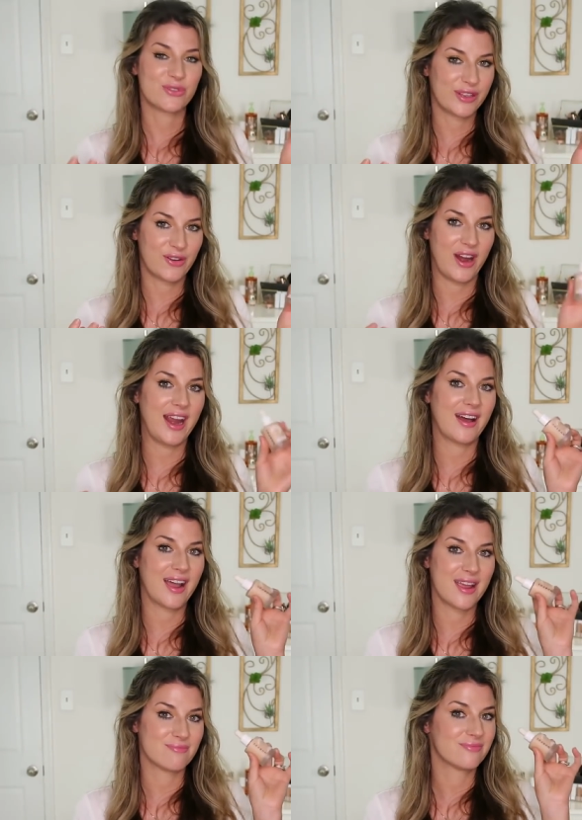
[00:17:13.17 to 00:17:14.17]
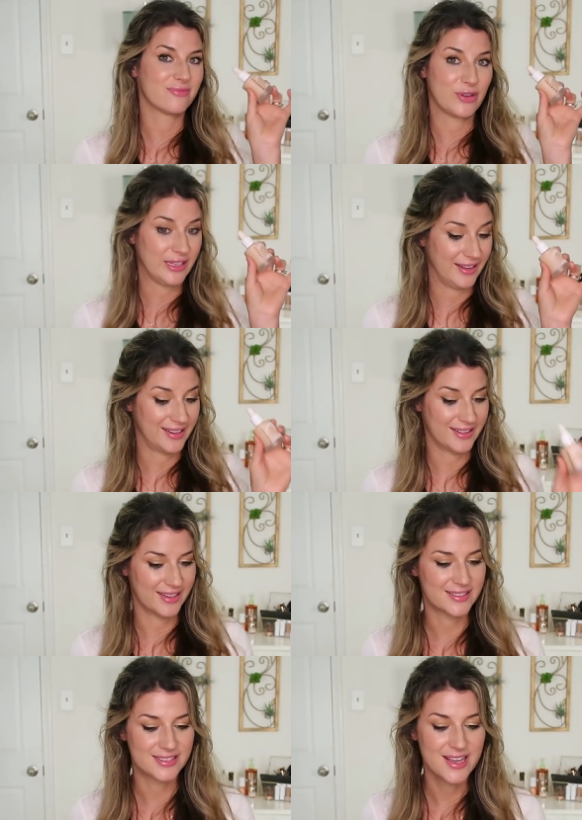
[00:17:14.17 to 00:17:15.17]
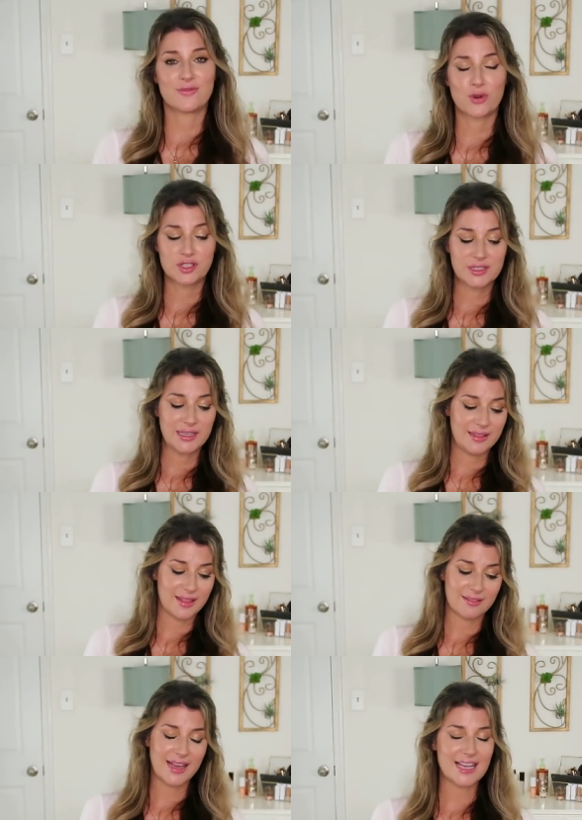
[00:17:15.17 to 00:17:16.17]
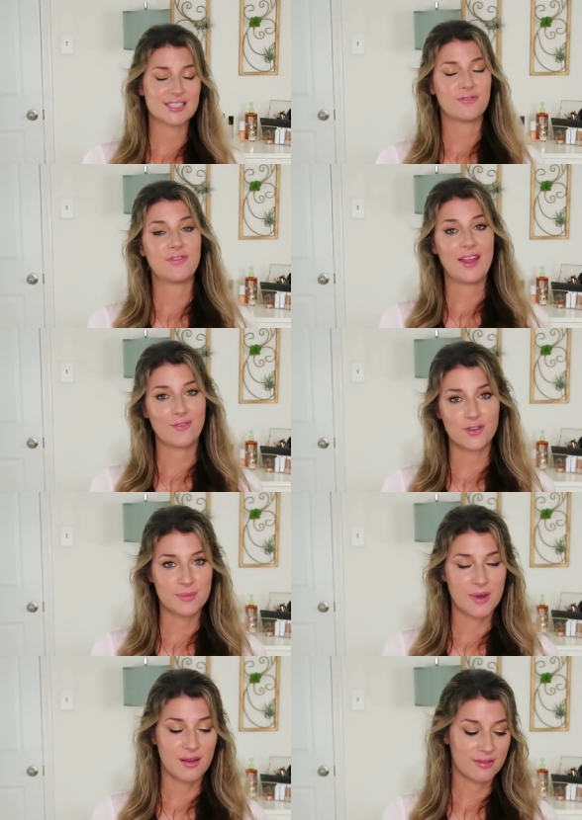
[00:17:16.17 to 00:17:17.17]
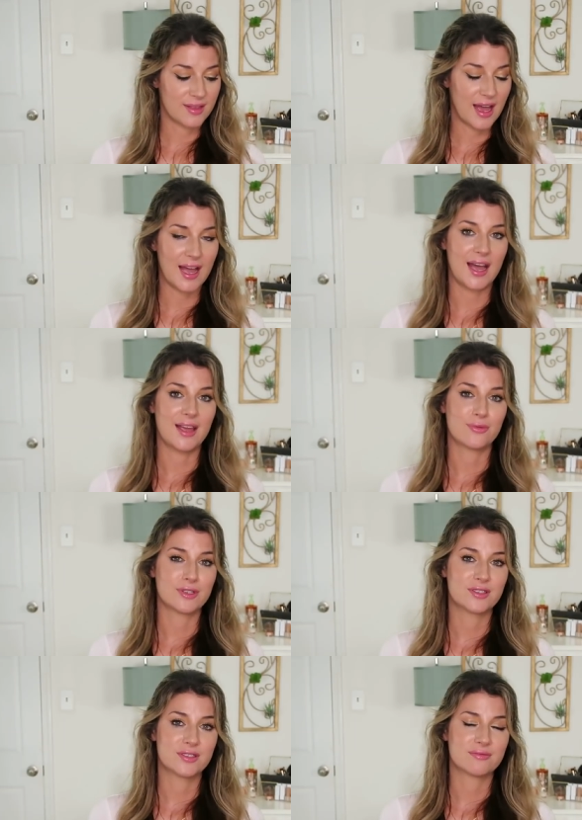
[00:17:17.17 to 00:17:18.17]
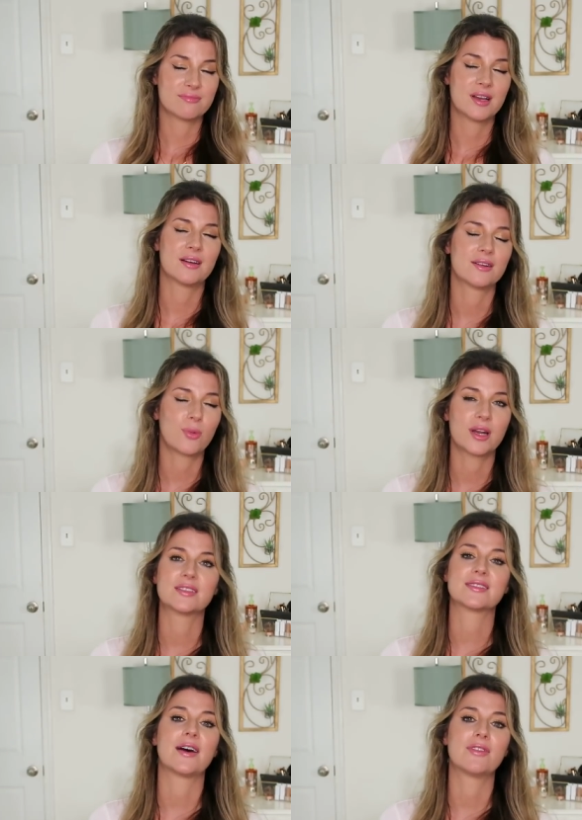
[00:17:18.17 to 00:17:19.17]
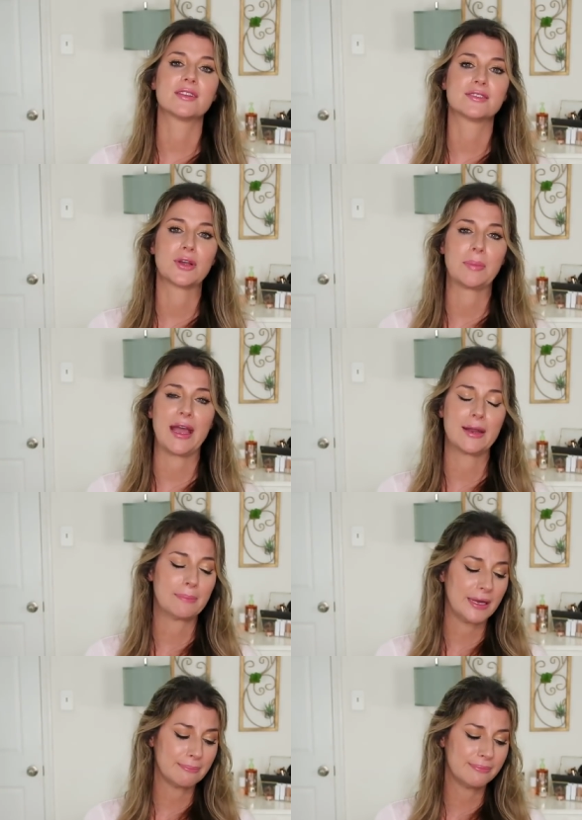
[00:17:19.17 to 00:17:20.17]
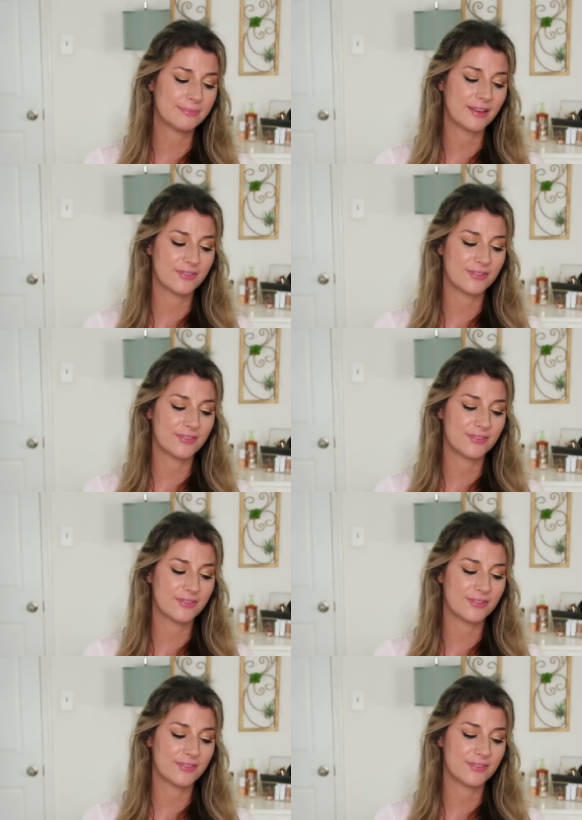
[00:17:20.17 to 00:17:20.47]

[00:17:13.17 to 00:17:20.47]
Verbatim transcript: It's really great. I'm really liking this. And then unfortunately, the last fail for the month, I was, I wanted to love this so bad, but